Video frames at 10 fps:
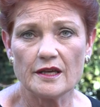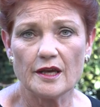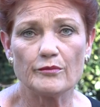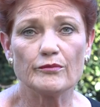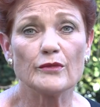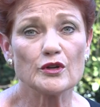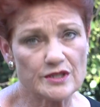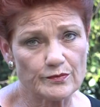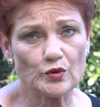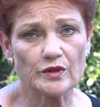and
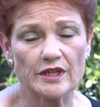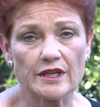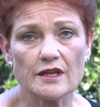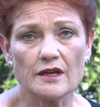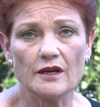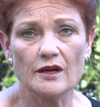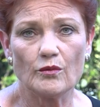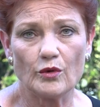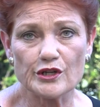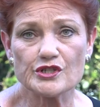most importantly,
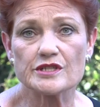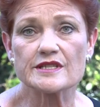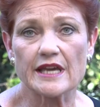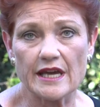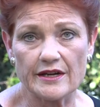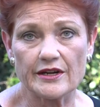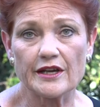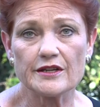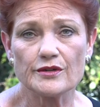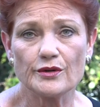why she is a
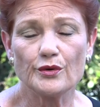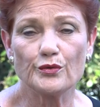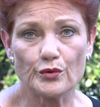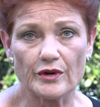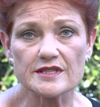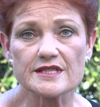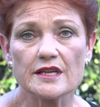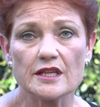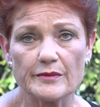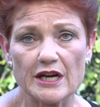candidate for us
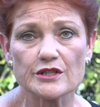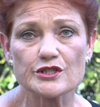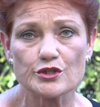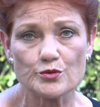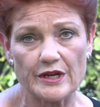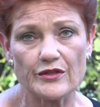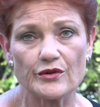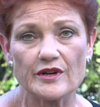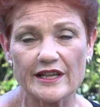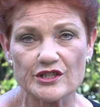in the March
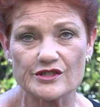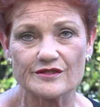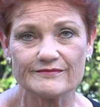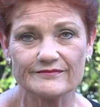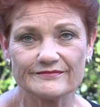23rd election.